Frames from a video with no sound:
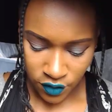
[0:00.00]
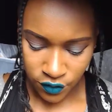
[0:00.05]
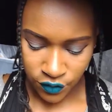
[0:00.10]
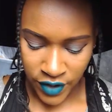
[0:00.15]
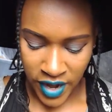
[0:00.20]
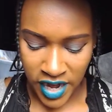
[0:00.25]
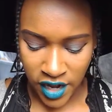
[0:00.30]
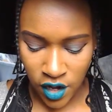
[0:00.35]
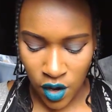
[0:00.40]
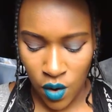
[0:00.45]

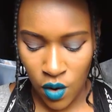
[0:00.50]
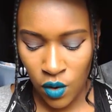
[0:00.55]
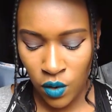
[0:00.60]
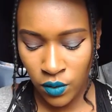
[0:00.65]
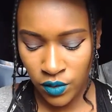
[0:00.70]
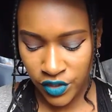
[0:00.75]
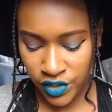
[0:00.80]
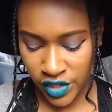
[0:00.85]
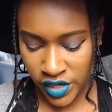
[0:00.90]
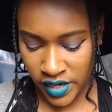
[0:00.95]
Frank
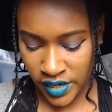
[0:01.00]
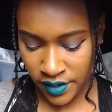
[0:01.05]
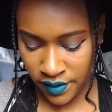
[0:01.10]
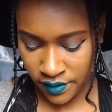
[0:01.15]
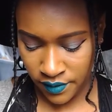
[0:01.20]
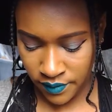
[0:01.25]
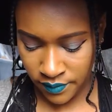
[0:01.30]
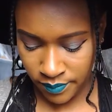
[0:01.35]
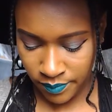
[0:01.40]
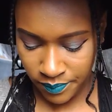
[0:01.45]

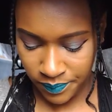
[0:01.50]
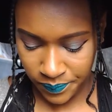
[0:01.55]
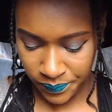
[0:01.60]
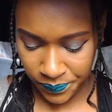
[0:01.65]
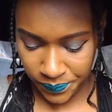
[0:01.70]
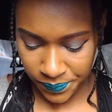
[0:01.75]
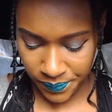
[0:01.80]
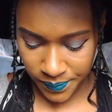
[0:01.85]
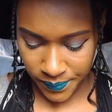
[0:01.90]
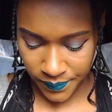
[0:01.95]
Ocean,
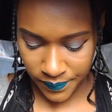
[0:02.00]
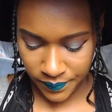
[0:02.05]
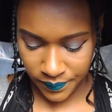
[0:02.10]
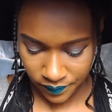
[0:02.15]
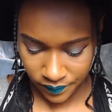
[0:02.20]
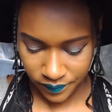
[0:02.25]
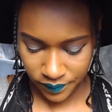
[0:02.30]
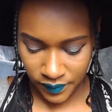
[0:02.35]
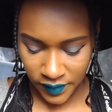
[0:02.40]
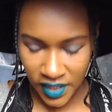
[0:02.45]

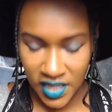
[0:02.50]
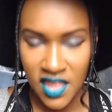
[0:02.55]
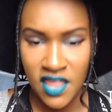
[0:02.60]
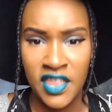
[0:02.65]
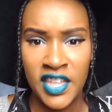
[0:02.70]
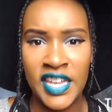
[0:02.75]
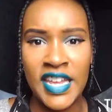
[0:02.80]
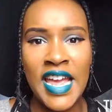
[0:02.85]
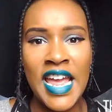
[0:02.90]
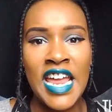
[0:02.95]

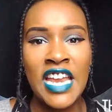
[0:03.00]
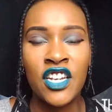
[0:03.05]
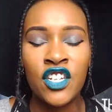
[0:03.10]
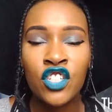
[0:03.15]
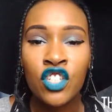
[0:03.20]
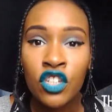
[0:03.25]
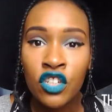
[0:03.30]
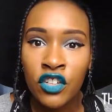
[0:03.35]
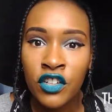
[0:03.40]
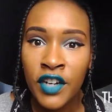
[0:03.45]
The
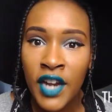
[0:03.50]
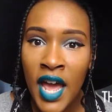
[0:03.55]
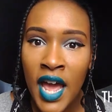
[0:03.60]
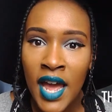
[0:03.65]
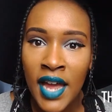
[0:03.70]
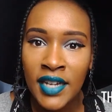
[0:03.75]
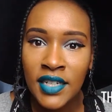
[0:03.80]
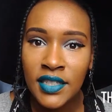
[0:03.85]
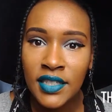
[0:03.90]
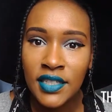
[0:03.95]

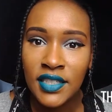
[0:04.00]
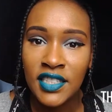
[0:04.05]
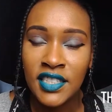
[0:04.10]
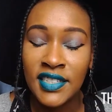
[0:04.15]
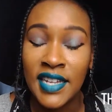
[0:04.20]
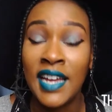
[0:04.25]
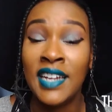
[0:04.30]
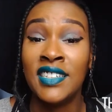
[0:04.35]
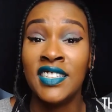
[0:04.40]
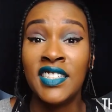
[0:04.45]
Internet,
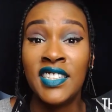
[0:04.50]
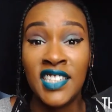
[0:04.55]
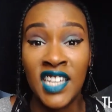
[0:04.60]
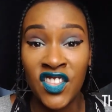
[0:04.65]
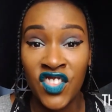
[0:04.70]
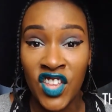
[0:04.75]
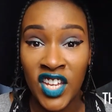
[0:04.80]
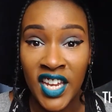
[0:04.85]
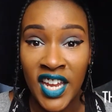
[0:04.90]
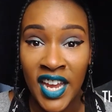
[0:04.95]
and
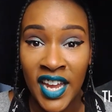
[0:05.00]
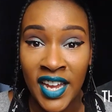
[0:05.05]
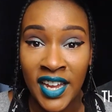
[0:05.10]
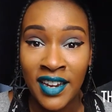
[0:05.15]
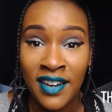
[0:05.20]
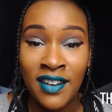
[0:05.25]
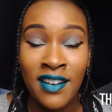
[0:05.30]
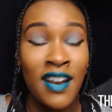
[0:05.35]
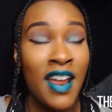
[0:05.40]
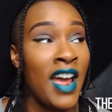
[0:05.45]
Sid the
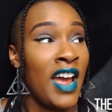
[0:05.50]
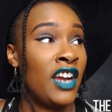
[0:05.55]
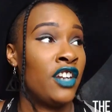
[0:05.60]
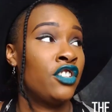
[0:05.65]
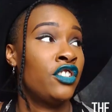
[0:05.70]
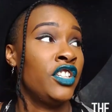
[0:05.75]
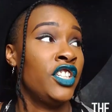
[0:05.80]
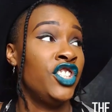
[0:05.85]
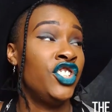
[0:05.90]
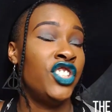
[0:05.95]
Kid.
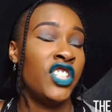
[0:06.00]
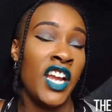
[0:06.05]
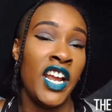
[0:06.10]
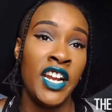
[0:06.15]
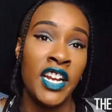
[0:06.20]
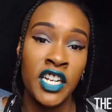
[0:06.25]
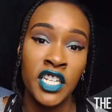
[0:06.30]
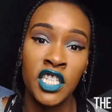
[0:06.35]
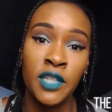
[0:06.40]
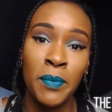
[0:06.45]
Actually,
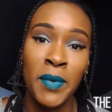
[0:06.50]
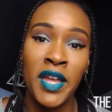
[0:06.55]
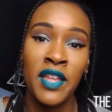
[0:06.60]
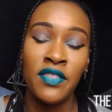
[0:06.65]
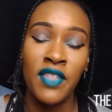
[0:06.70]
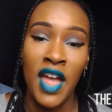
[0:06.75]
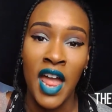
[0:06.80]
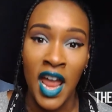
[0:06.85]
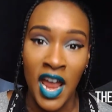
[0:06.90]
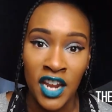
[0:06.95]
Jaden
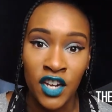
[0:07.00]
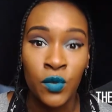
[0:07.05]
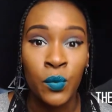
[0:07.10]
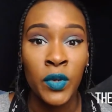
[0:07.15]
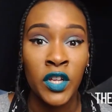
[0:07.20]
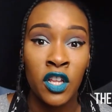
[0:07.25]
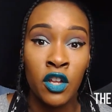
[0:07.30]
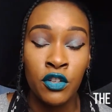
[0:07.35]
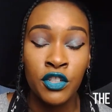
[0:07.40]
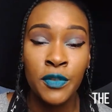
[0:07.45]
Smith and
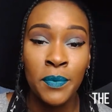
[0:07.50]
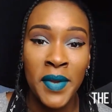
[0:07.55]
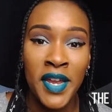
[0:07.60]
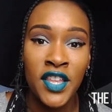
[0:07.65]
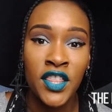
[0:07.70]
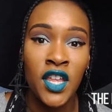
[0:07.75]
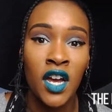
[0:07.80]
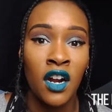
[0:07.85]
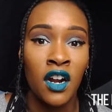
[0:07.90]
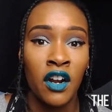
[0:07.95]
Willow
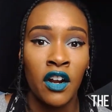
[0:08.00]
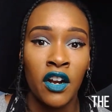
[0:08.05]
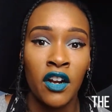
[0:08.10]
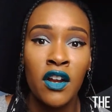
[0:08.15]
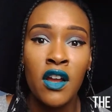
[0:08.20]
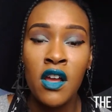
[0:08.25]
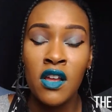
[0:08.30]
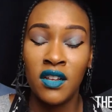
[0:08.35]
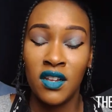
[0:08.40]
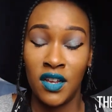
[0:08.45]
Smith
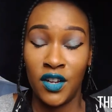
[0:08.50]
are